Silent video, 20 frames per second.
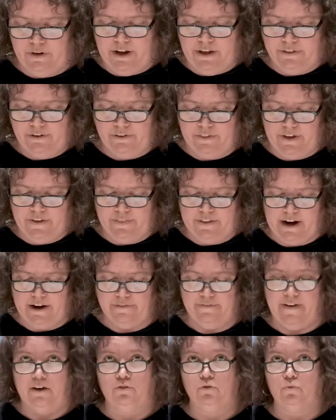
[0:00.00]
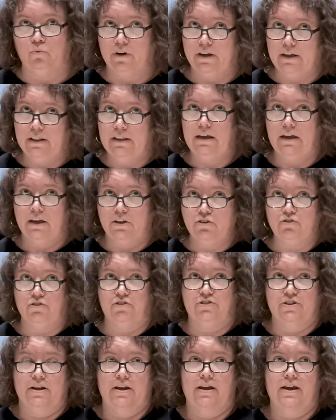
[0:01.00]
another thing that I found really
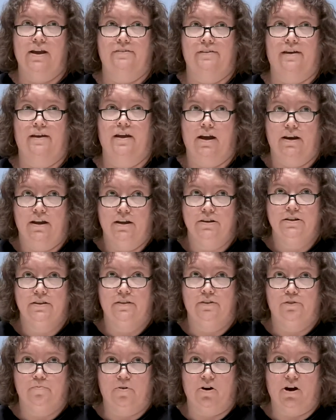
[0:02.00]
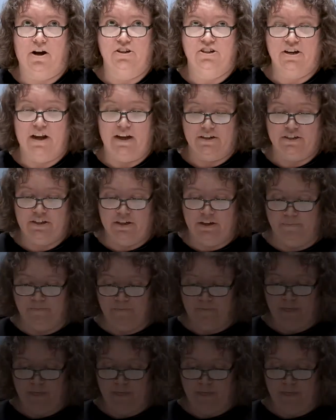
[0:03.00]
interesting as I got into this project